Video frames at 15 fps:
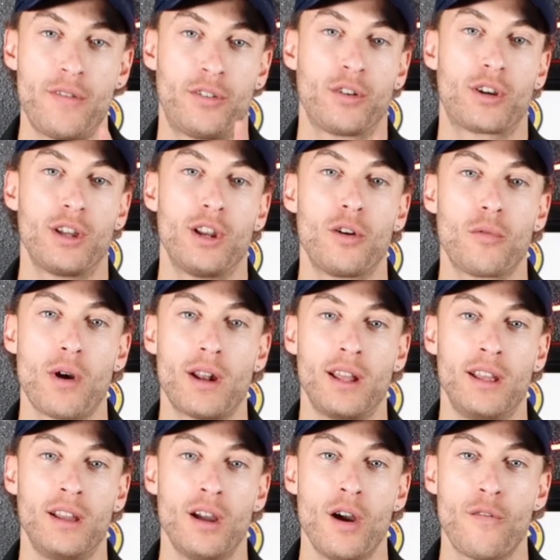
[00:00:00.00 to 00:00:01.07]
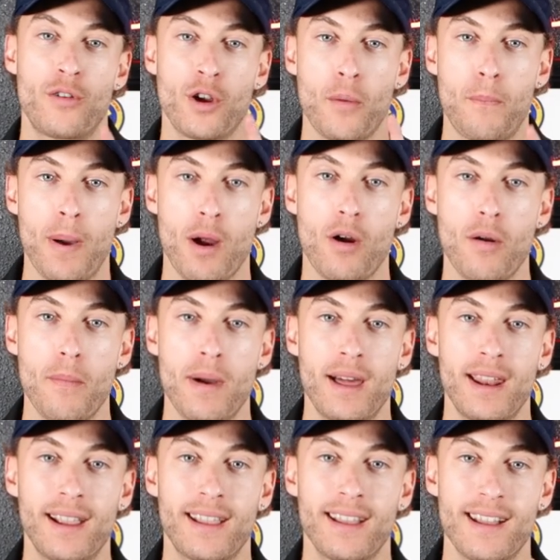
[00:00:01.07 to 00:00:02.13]
if you're getting ready for your
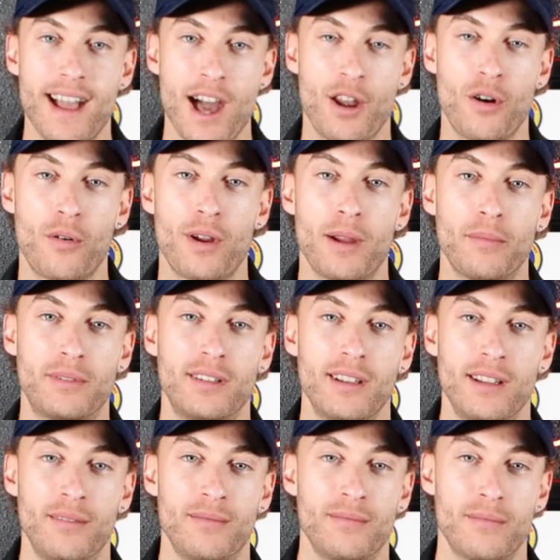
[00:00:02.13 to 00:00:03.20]
paramedic NREMT.